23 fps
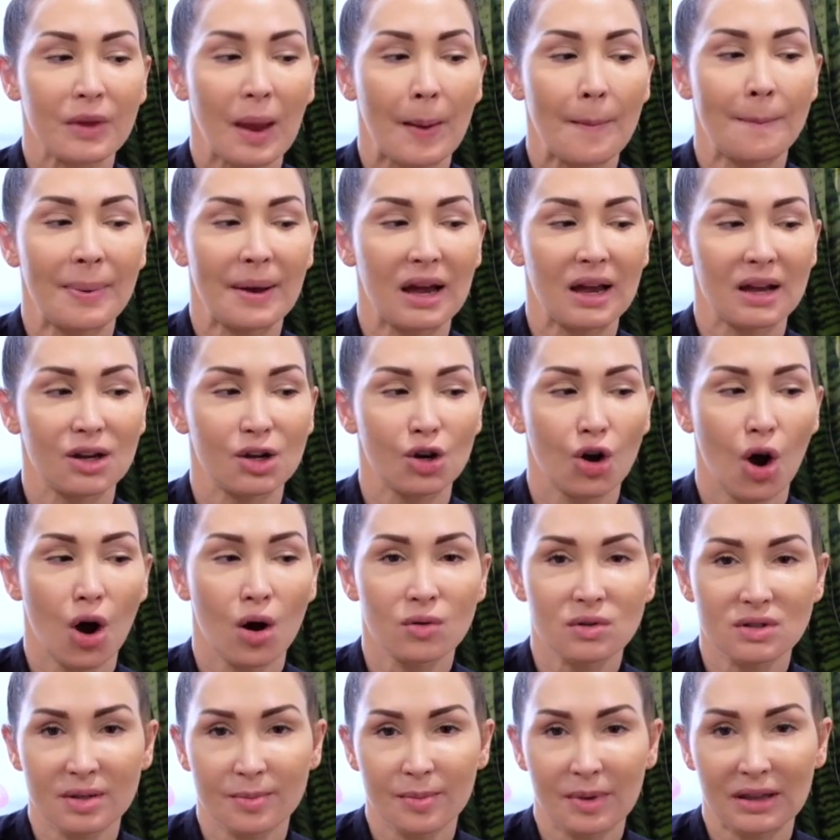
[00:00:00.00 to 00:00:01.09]
But you know,
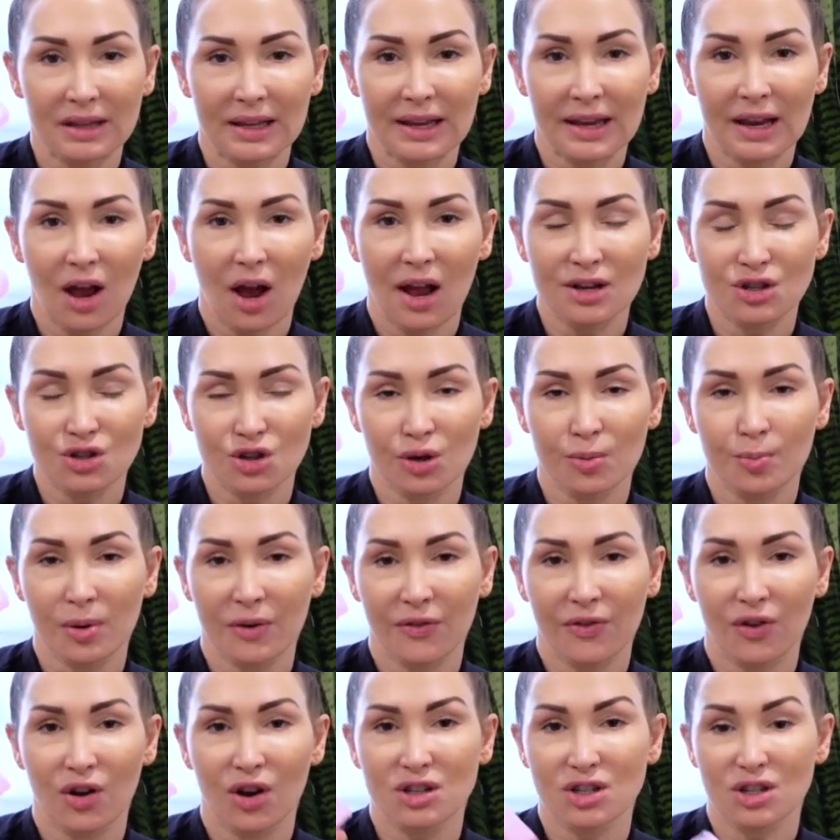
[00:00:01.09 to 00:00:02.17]
ultimately I do
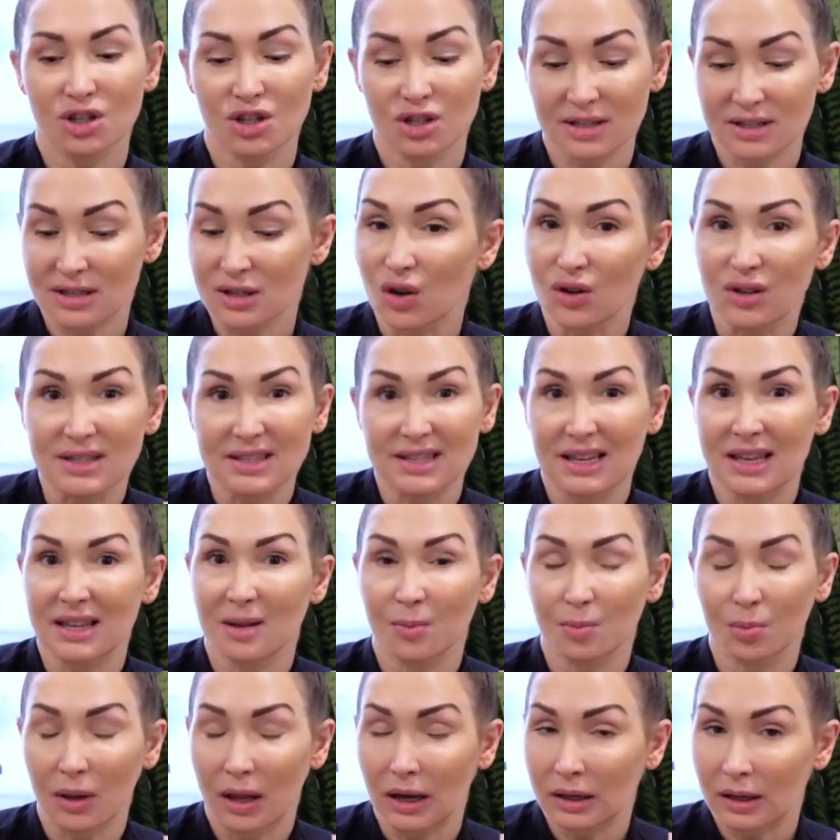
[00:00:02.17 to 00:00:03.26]
prefer to just not see the
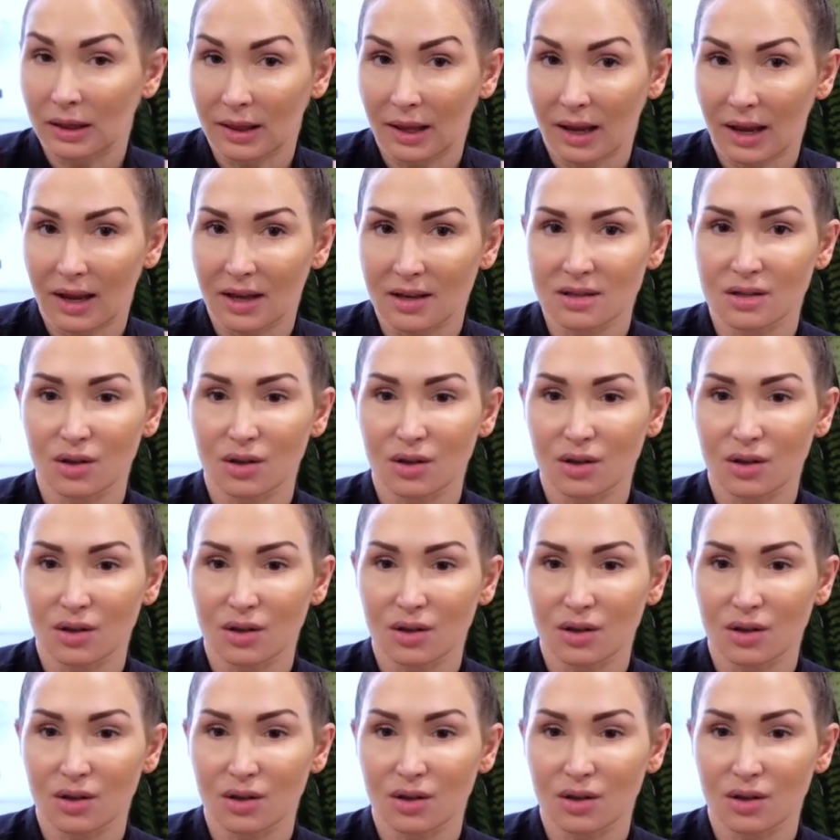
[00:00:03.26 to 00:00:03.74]
blood there.